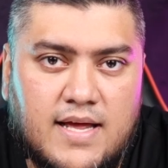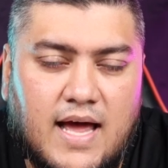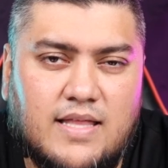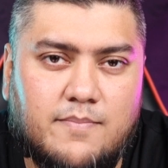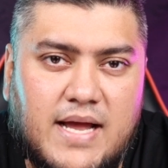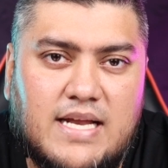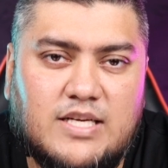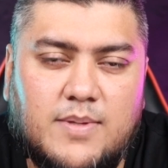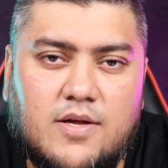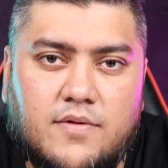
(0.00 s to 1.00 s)
and the main
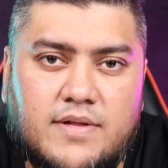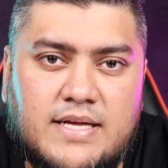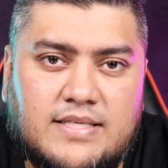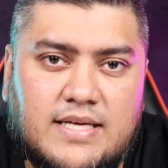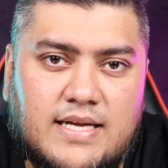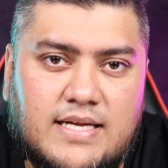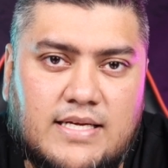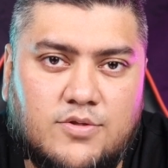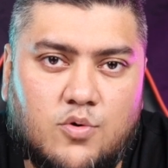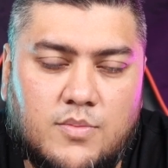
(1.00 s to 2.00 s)
display on the inside
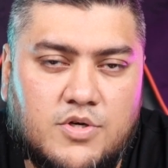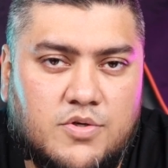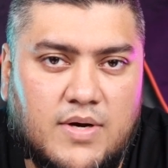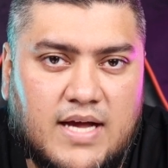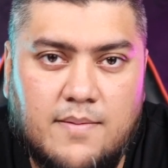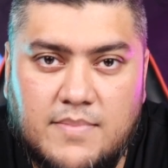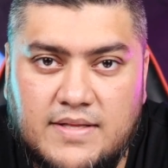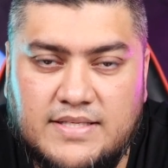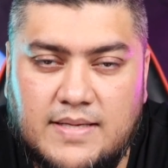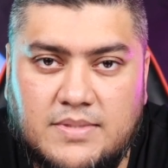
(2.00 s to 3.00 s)
is rumored to again be the same